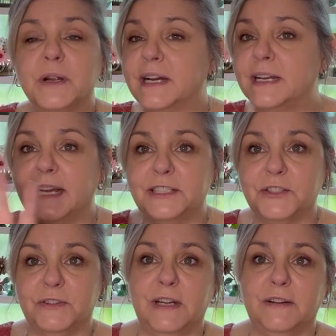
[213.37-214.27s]
a
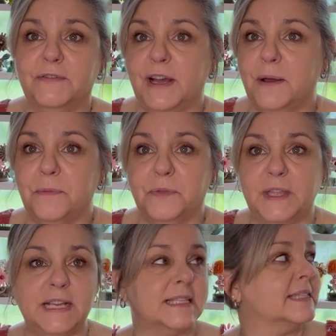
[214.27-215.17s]
collector of
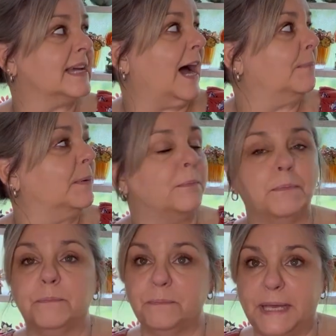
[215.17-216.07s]
these type of
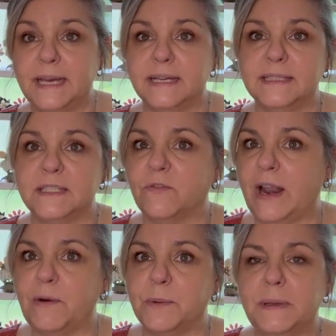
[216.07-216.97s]
pins,
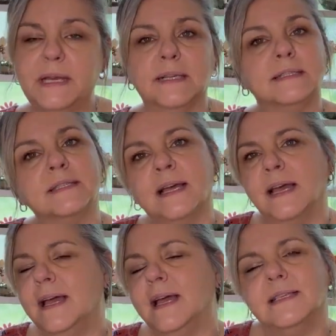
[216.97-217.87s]
flower pins,
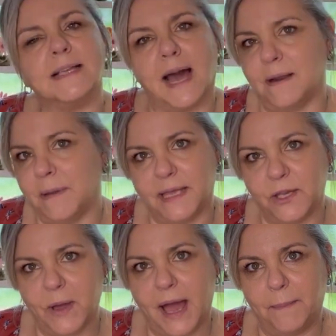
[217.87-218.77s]
it's got to make
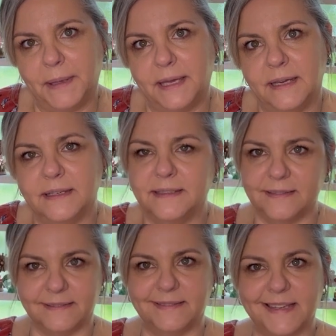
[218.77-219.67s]
you happy,
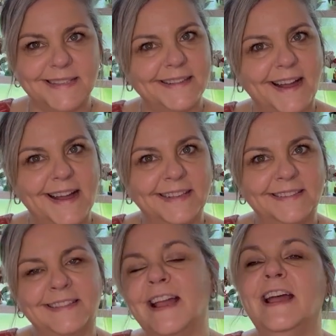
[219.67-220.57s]
does it not?
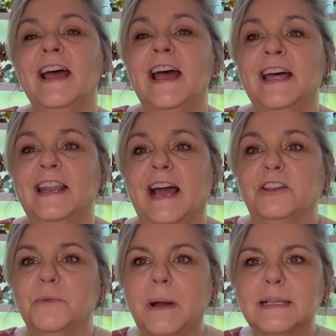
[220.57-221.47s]
Now,
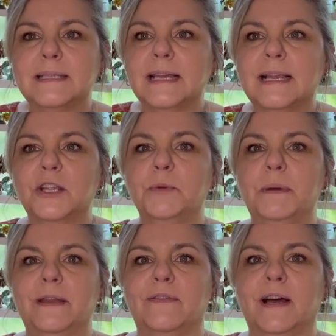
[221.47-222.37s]
you might see a little
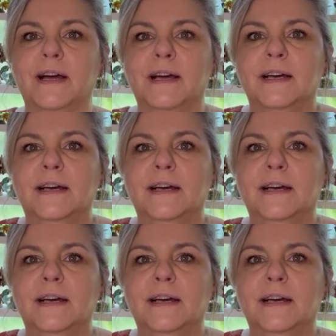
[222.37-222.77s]
bit of a